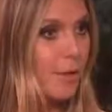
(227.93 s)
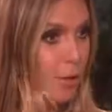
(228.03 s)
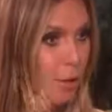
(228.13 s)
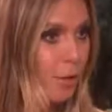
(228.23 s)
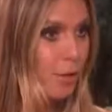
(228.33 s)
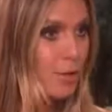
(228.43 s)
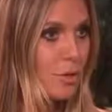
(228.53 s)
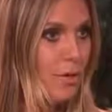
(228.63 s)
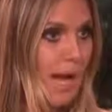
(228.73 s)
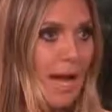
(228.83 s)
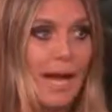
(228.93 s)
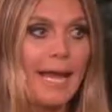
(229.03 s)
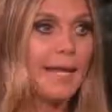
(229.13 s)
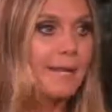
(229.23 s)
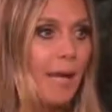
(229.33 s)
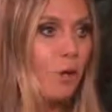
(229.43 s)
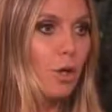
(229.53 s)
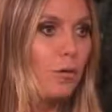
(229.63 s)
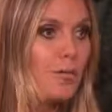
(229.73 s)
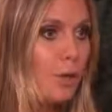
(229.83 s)
Terry Crews. Oh, great. I had not
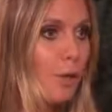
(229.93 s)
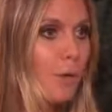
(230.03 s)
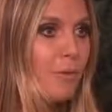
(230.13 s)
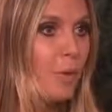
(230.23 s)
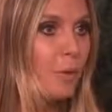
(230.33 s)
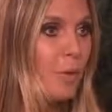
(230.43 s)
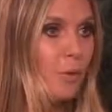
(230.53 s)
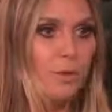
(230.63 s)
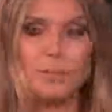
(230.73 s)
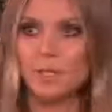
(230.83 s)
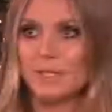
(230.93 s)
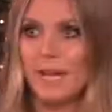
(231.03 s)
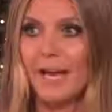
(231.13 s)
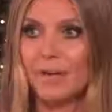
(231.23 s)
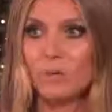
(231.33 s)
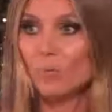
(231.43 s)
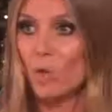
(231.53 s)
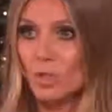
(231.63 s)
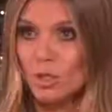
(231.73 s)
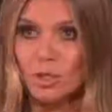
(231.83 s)
heard of Terry before, but only because I don't
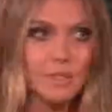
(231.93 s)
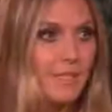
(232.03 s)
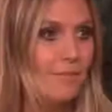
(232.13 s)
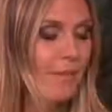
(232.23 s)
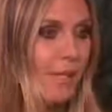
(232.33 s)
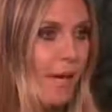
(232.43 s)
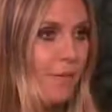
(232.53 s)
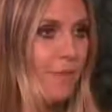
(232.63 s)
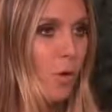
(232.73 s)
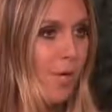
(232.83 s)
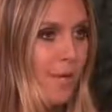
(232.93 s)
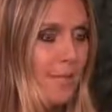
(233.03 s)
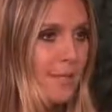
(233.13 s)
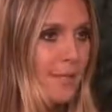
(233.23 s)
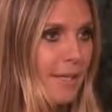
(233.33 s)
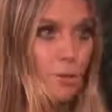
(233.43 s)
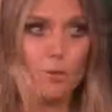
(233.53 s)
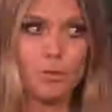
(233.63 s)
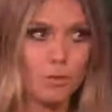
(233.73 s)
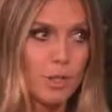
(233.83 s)
watch a lot of TV. I have four kids and I do
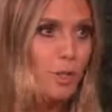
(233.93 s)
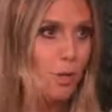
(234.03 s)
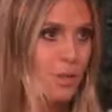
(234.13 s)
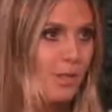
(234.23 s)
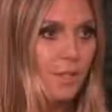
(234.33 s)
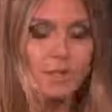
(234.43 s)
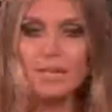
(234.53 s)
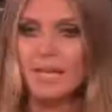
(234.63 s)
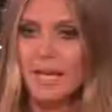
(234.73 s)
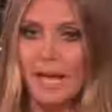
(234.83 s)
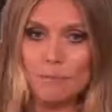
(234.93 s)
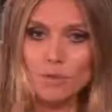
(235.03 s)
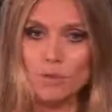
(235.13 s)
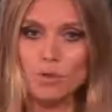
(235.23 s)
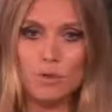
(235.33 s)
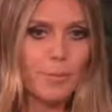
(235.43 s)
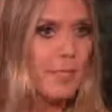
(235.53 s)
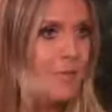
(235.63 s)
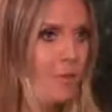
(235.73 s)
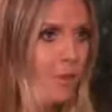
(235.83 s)
three shows a year. I'm doing
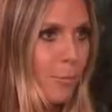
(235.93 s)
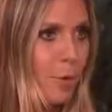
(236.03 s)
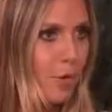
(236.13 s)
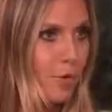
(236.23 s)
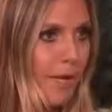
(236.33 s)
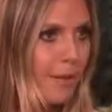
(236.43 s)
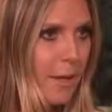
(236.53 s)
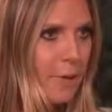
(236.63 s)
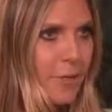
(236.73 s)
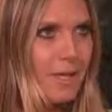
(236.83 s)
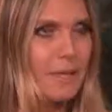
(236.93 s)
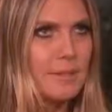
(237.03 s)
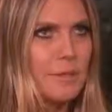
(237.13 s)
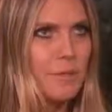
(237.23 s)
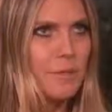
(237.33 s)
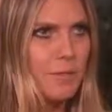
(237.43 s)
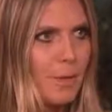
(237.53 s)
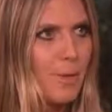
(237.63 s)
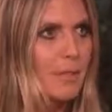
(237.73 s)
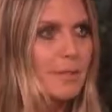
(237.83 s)
Germany's Next Top Model right now for the next
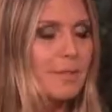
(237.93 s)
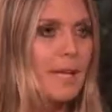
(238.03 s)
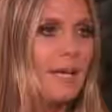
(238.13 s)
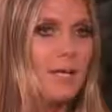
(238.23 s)
three months.